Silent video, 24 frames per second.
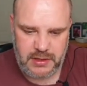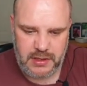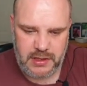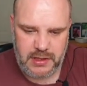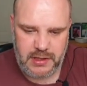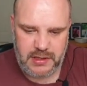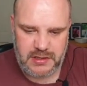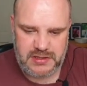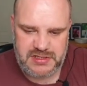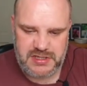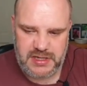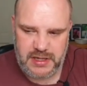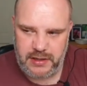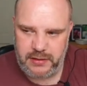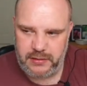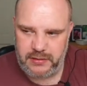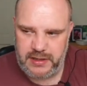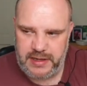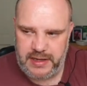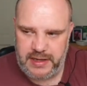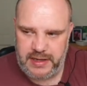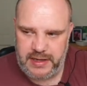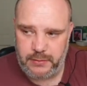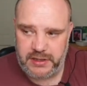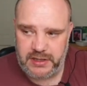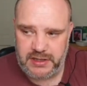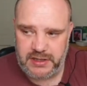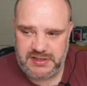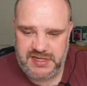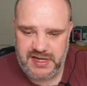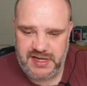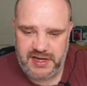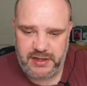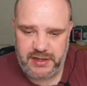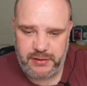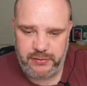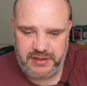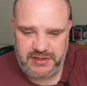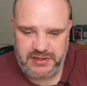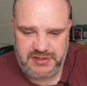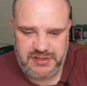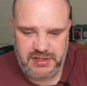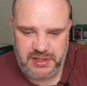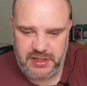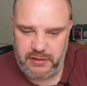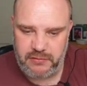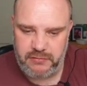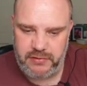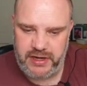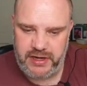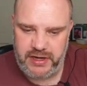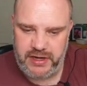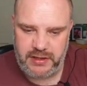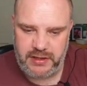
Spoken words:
So now we're going to take her into the arena,